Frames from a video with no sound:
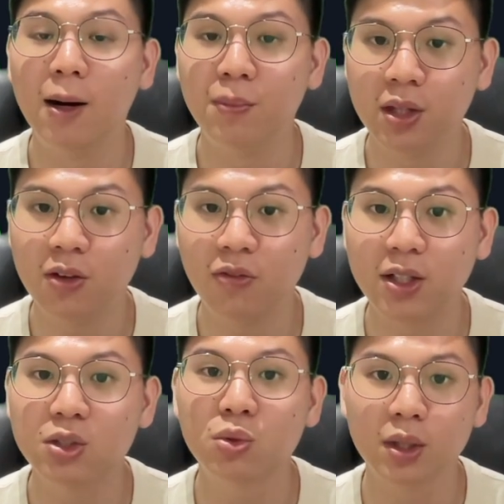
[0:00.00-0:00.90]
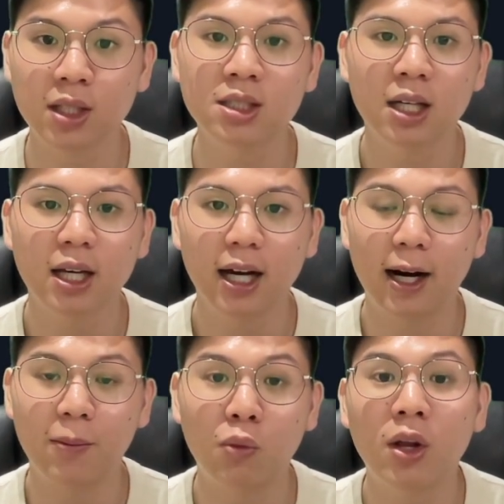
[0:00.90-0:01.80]
defense, who is
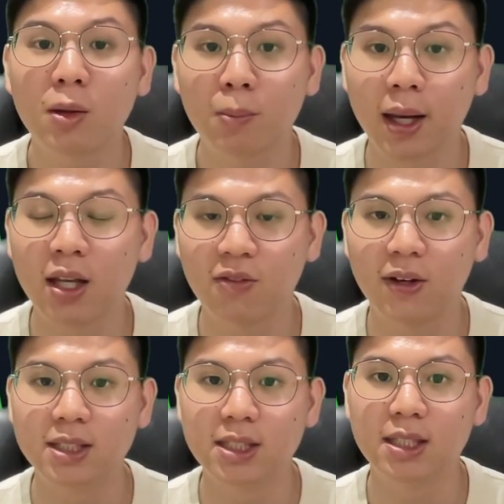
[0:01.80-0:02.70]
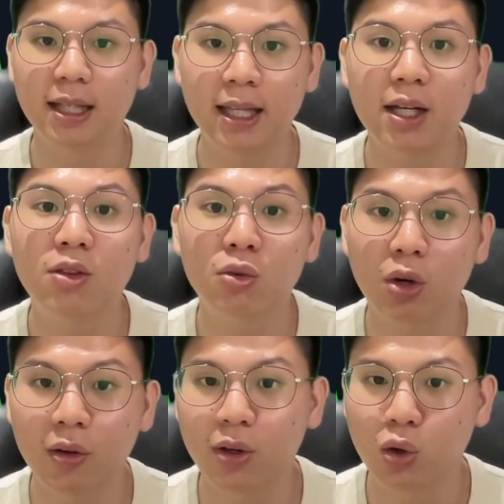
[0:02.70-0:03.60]
one of the better defenses in the league
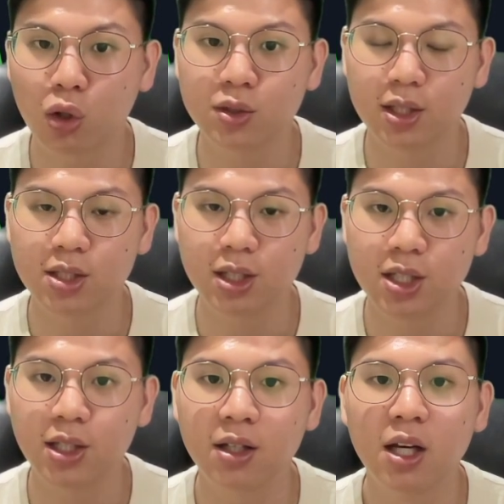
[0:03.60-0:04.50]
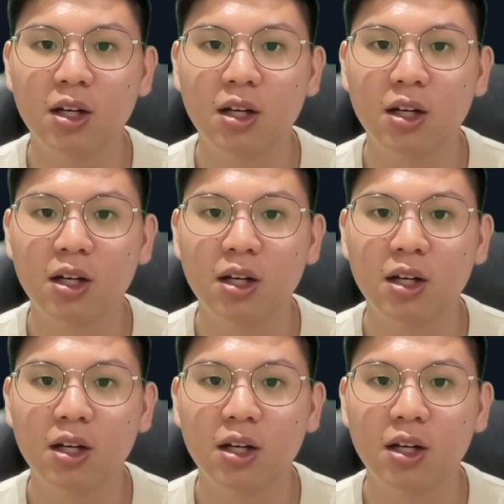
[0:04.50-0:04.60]
throughout the course of the season.